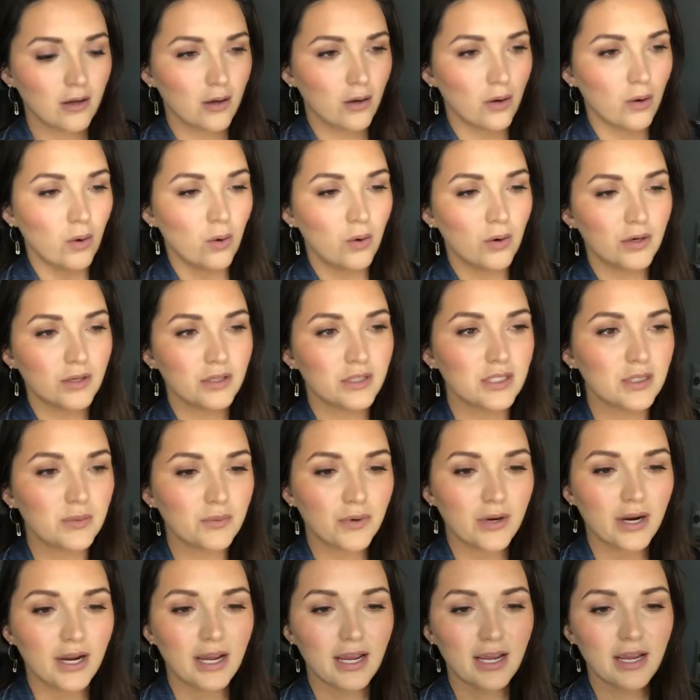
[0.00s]
or
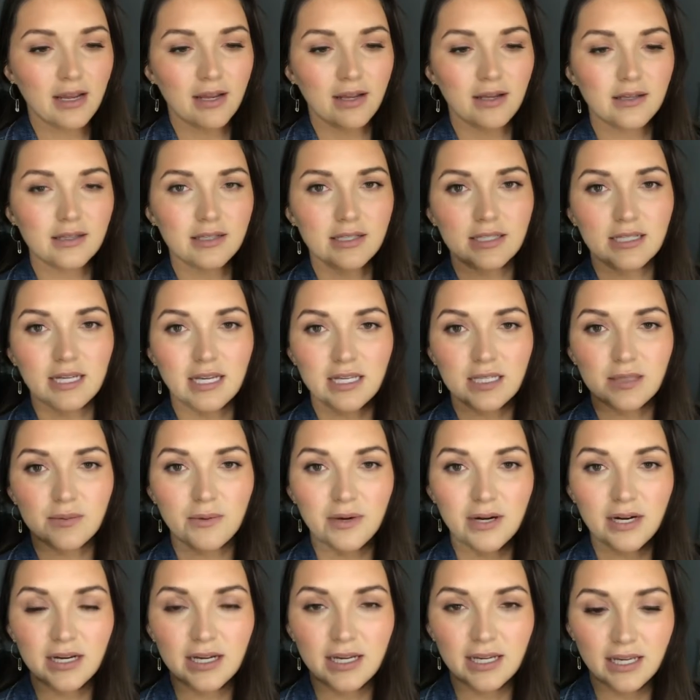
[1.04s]
stay spray
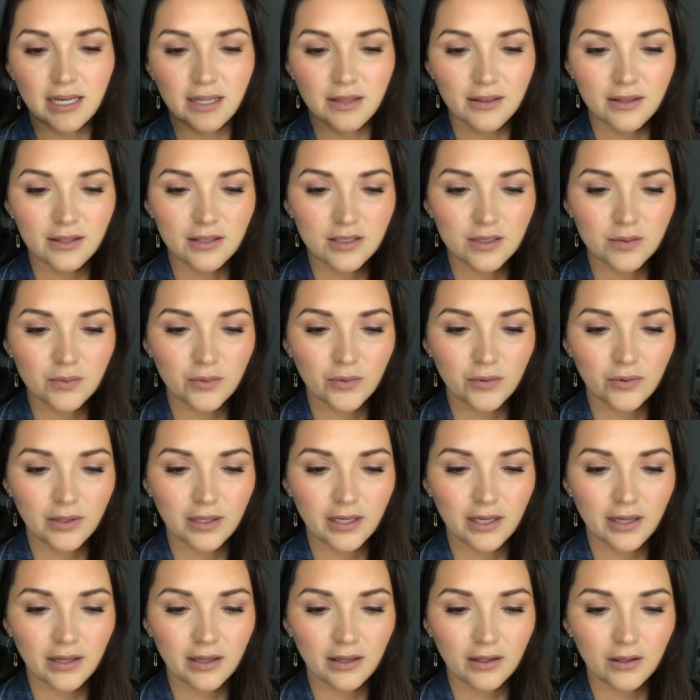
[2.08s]
to get the spoolie
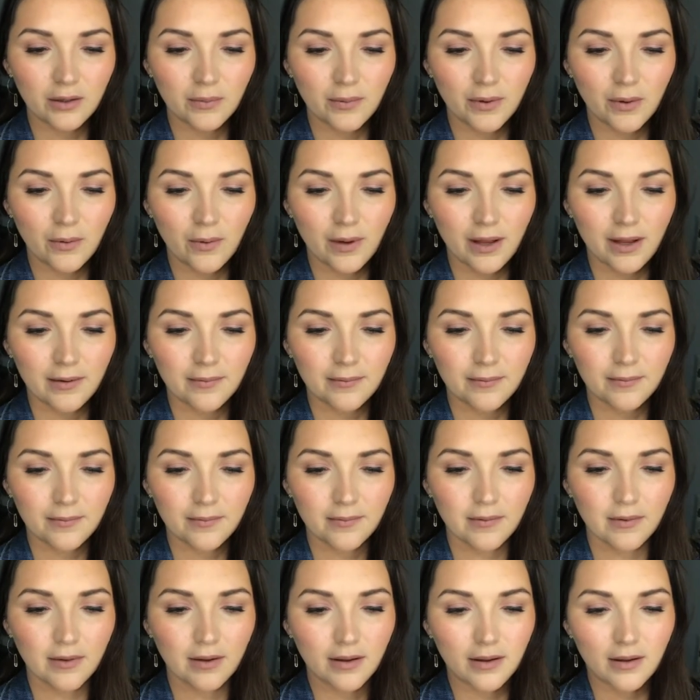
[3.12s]
a little bit wet.
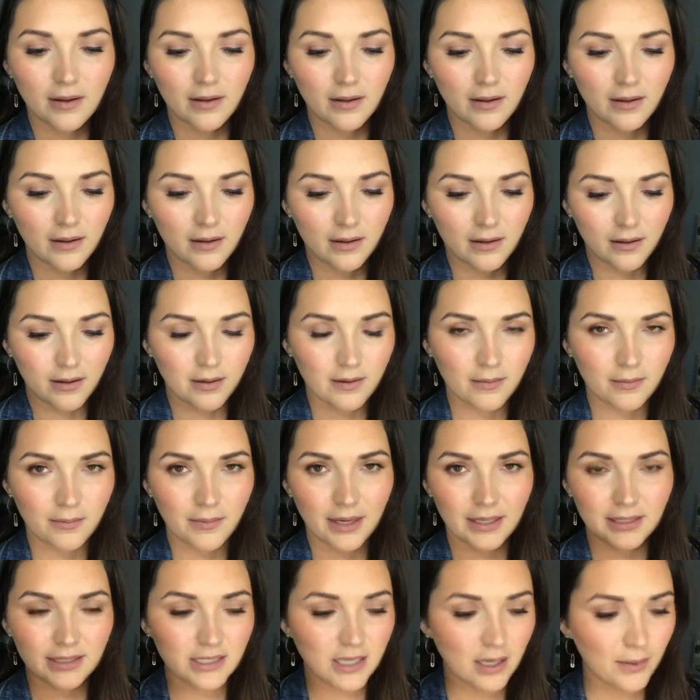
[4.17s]

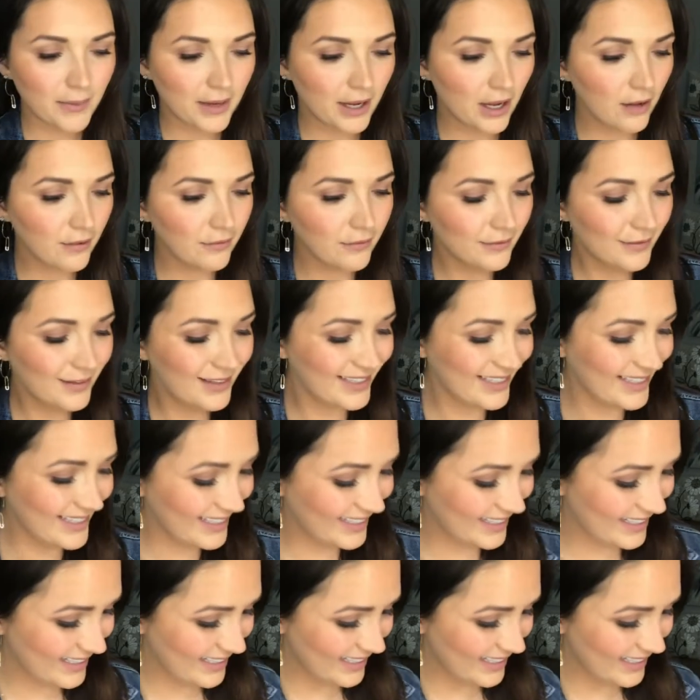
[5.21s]
Mine's coming off.